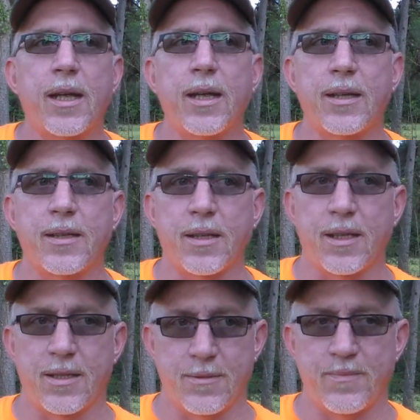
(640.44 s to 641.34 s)
and
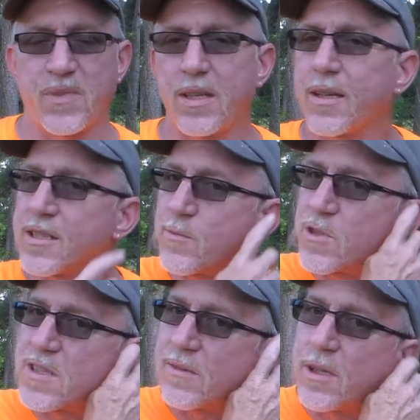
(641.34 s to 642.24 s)
uh, I got some
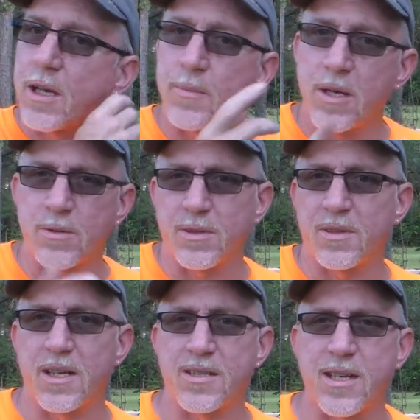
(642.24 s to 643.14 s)
more stuff to talk about. We'll do
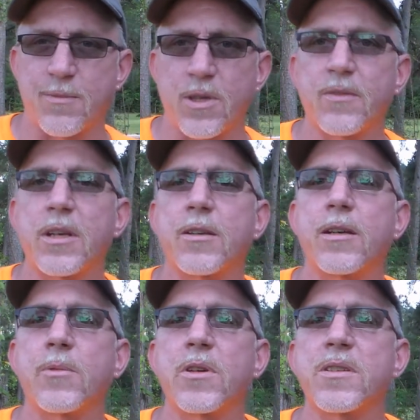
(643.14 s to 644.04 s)
it next time though,
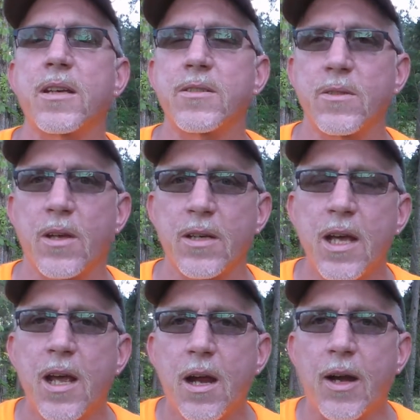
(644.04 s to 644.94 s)
I'm, already taking too long.
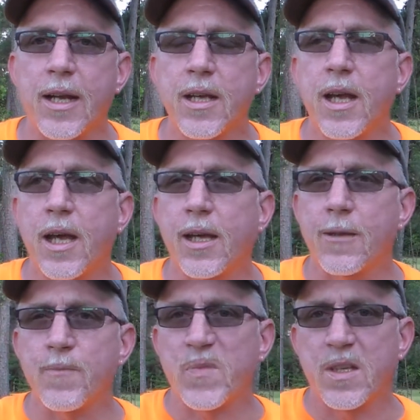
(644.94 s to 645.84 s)
Alright,
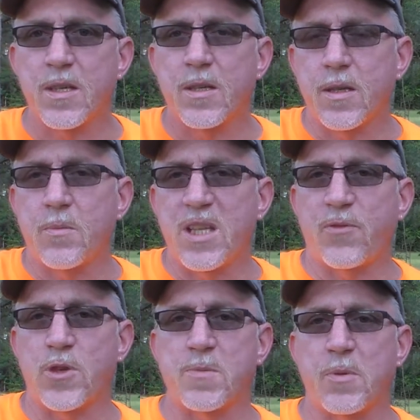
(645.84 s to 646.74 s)
uh, may
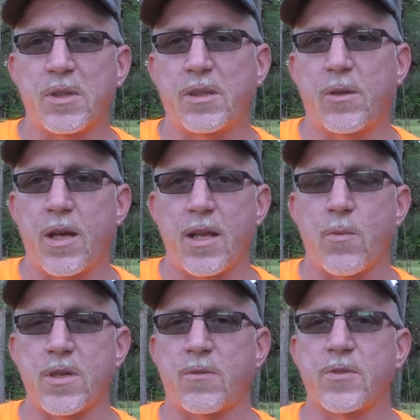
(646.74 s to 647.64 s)
the force be with you, all
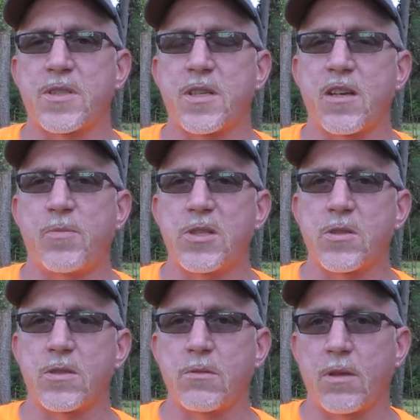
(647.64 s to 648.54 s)
that wonderful stuff. Be
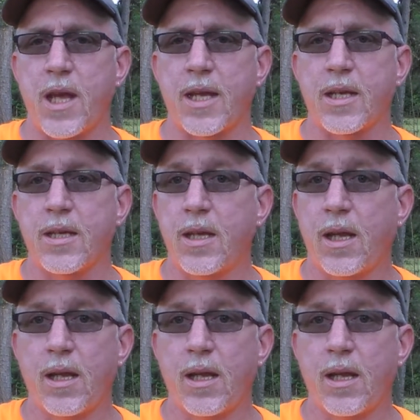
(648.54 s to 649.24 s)
sure to like,